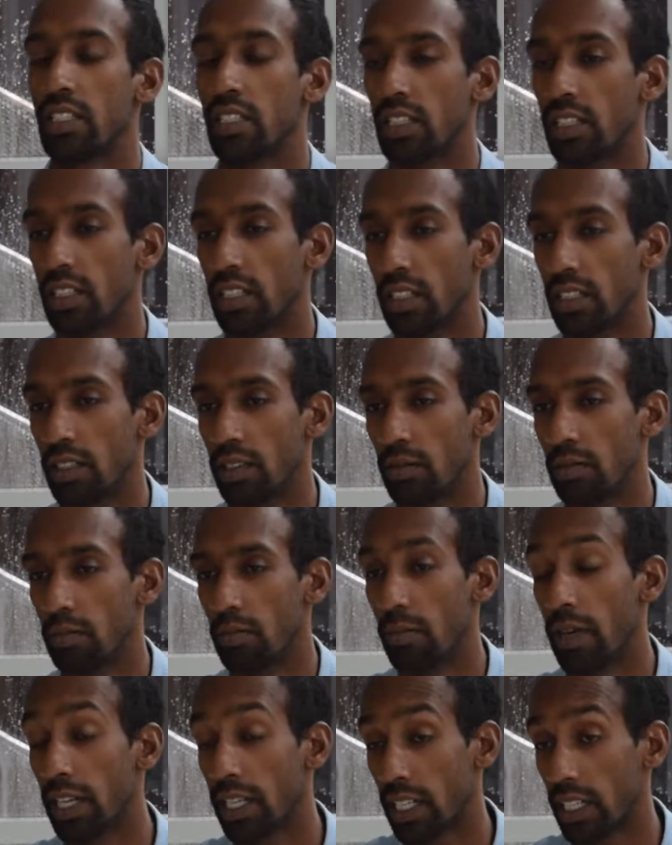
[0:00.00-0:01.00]
the
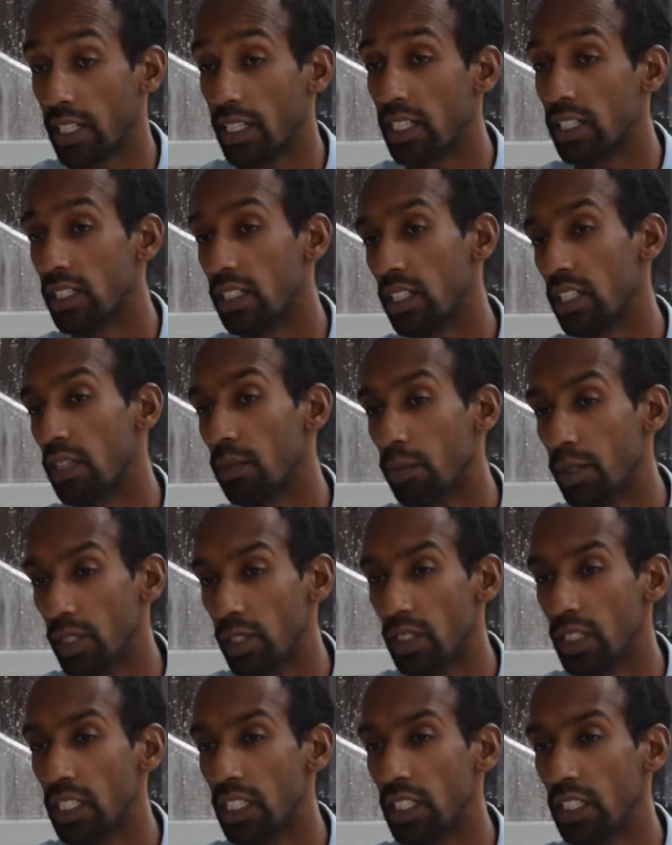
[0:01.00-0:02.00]
mechanistic
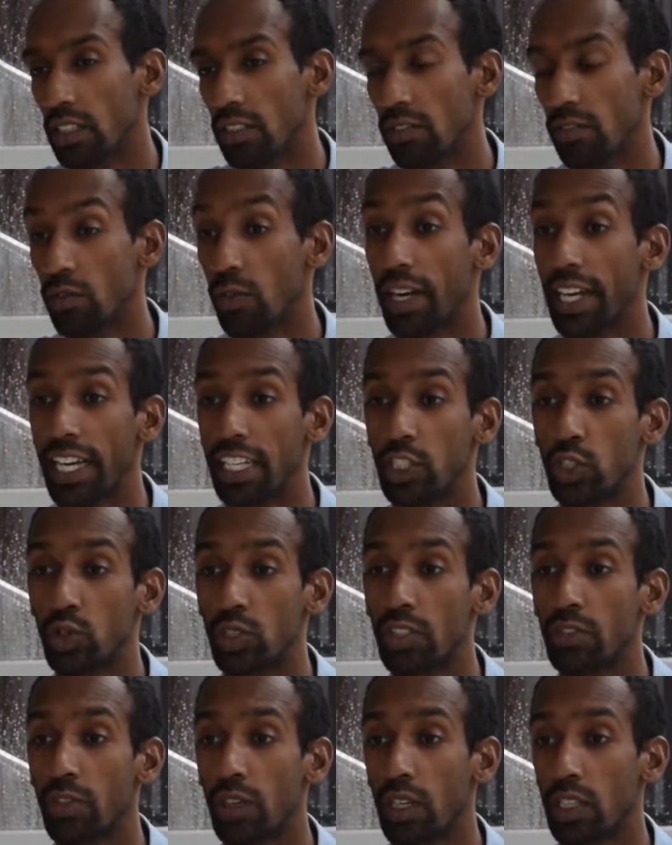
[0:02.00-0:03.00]
ability of red-eyed
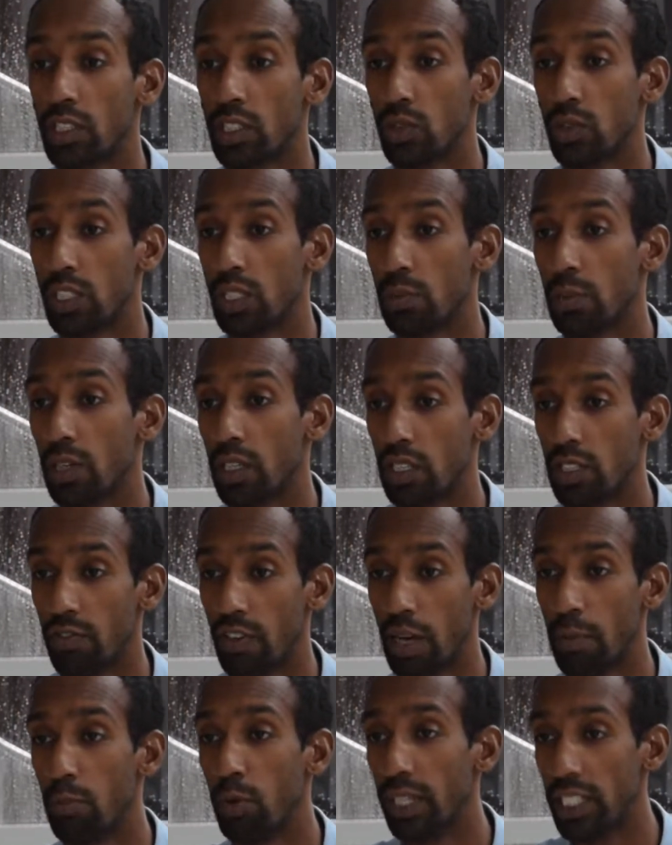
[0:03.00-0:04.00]
tree frogs to respond to
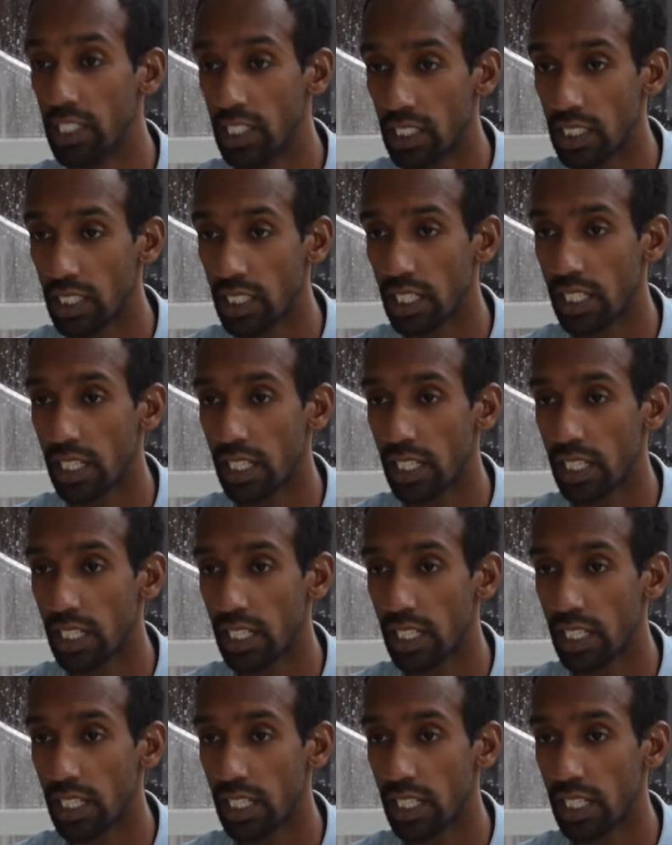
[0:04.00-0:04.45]
vibrations.